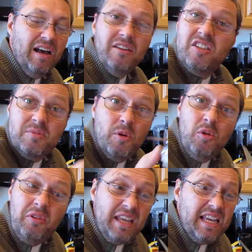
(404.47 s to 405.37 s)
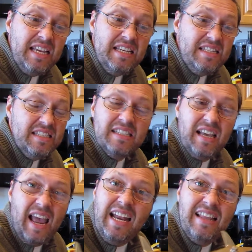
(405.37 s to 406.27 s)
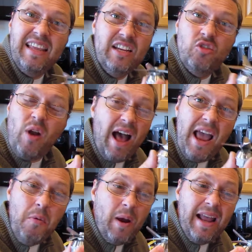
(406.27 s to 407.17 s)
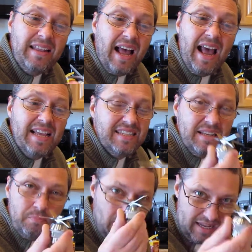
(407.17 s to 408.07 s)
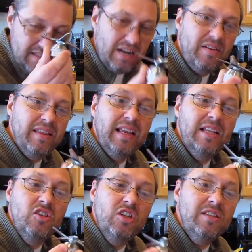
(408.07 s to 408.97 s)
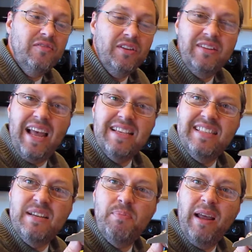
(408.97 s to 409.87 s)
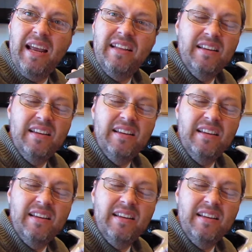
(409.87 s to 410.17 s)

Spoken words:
smoothies, anything, dry, wet, ice. It blends everything. It's just a fantastic blade.